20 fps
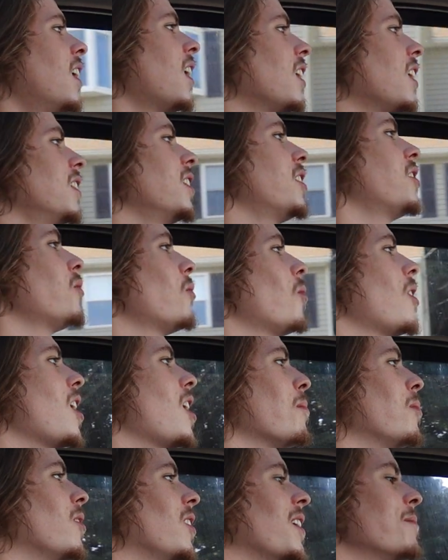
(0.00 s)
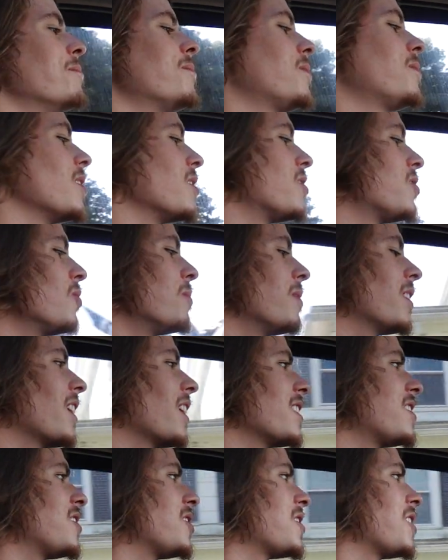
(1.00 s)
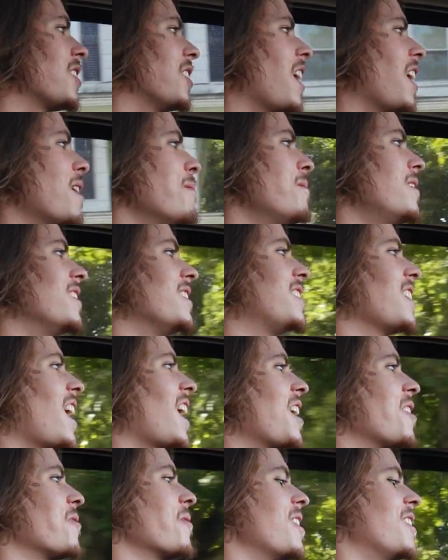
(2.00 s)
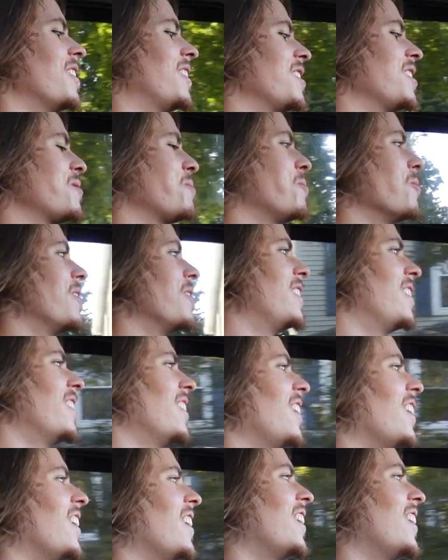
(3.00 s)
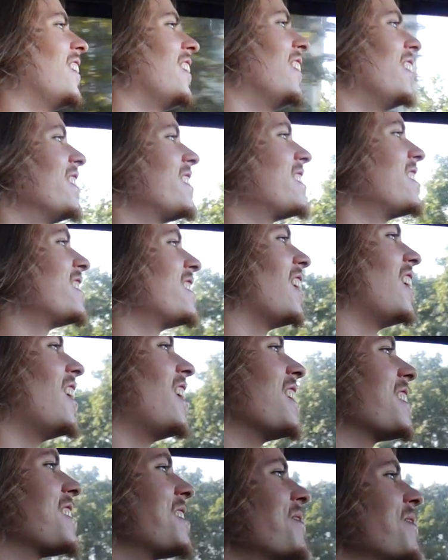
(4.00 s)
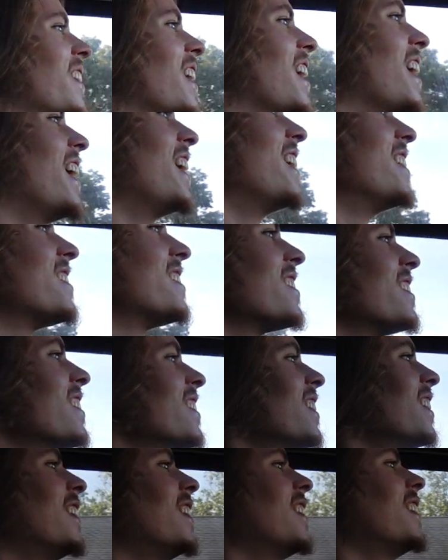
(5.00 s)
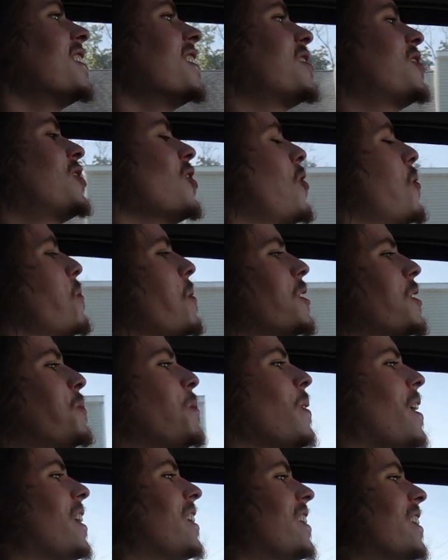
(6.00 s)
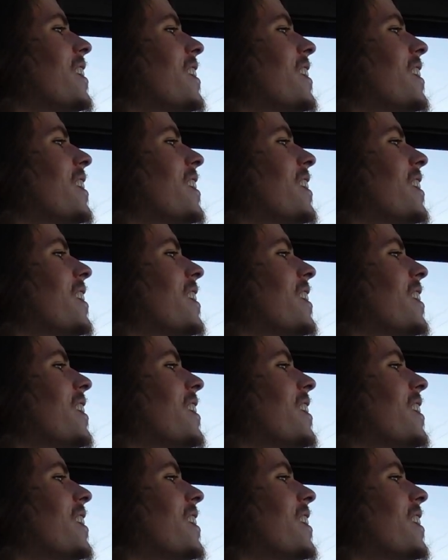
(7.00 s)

A little wobble. I'm assuming that's just alignment and tire wear at this point. Oh, this is awesome, guys. So much better.